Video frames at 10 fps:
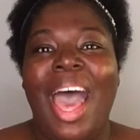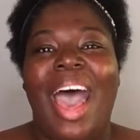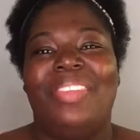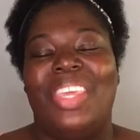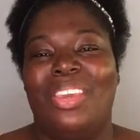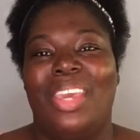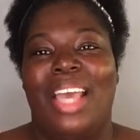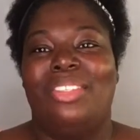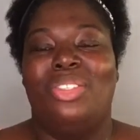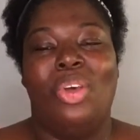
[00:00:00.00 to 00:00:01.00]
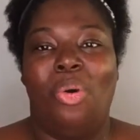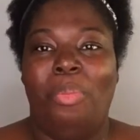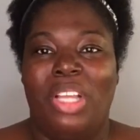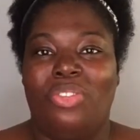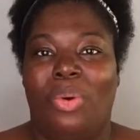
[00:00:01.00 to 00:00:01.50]
I thank you guys so
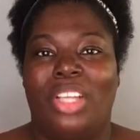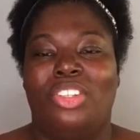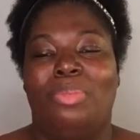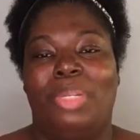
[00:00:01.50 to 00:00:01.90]
much for watching.